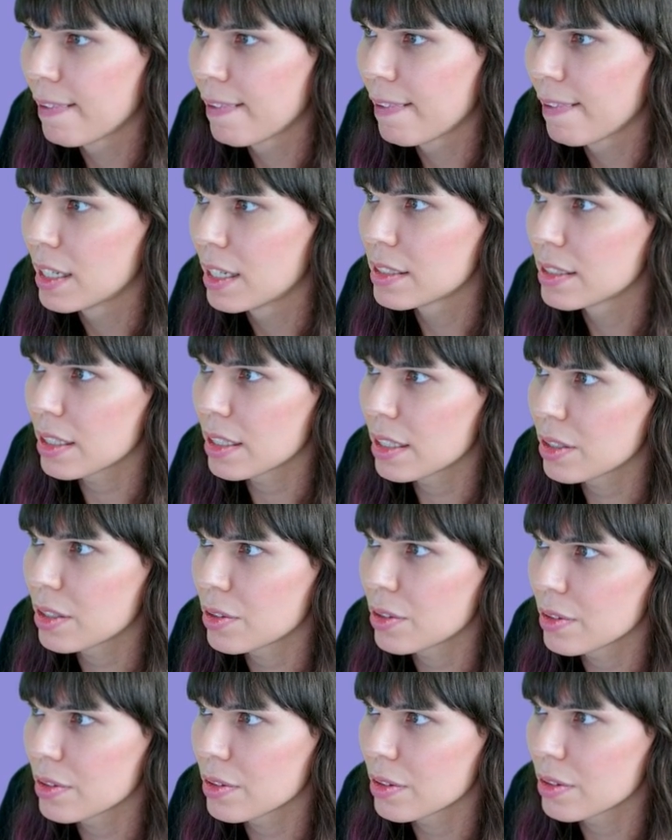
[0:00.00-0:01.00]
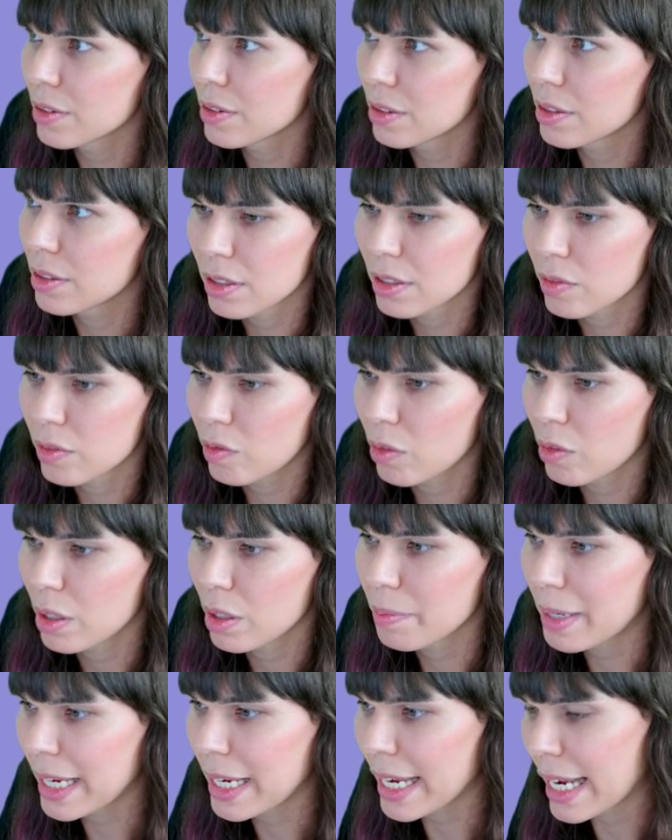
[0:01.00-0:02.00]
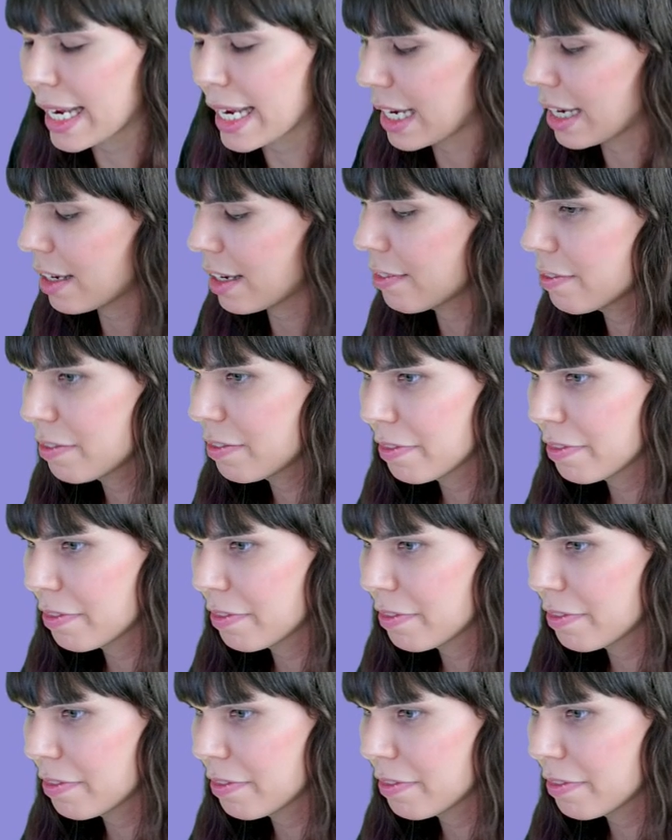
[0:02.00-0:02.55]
So we might have